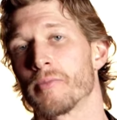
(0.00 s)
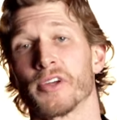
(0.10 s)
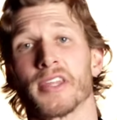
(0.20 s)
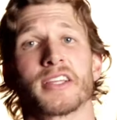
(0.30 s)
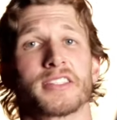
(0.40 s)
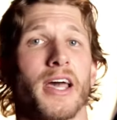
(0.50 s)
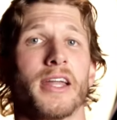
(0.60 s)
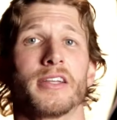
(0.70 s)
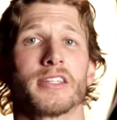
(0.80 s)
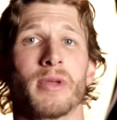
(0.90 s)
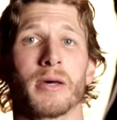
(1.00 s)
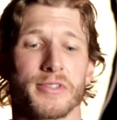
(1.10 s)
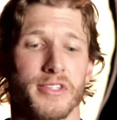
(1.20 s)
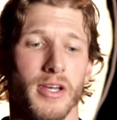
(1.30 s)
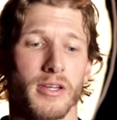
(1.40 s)
And once you've learned
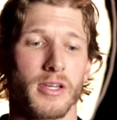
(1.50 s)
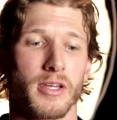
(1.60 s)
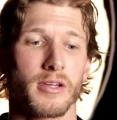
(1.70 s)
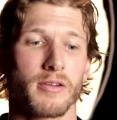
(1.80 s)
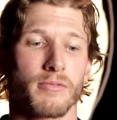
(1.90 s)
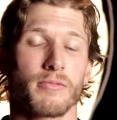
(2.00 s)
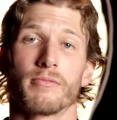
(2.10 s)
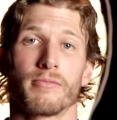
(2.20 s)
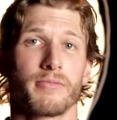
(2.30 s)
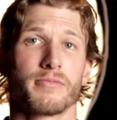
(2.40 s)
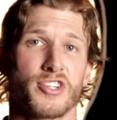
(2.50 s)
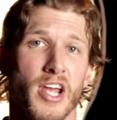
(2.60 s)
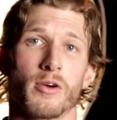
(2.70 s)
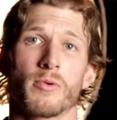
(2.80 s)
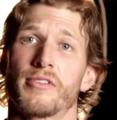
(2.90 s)
this, it's one of the most
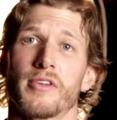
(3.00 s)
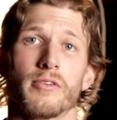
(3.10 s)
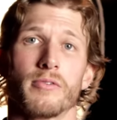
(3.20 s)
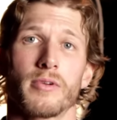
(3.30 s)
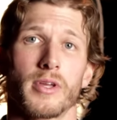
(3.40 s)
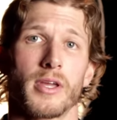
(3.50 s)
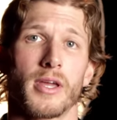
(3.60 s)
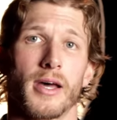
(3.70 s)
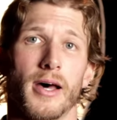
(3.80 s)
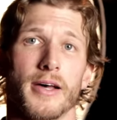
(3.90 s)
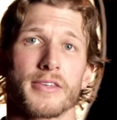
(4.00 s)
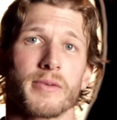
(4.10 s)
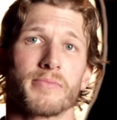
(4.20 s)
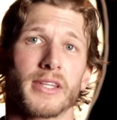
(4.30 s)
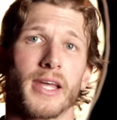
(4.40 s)
visual coin in bottle
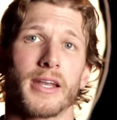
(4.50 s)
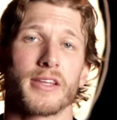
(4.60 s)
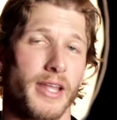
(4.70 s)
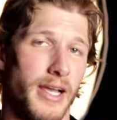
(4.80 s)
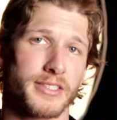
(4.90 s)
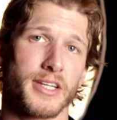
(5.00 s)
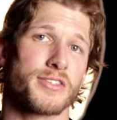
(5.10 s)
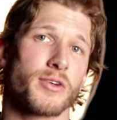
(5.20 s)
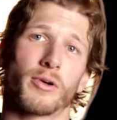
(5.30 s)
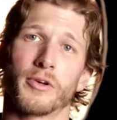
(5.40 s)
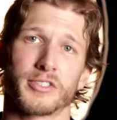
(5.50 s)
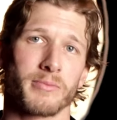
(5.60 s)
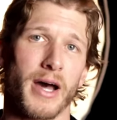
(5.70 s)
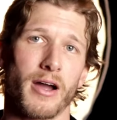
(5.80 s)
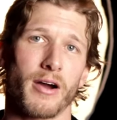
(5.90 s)
effects that I've seen in a
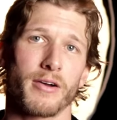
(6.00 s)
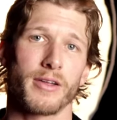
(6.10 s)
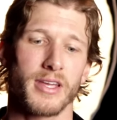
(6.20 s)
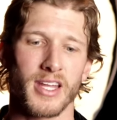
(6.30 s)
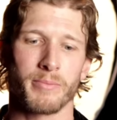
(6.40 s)
long, long time.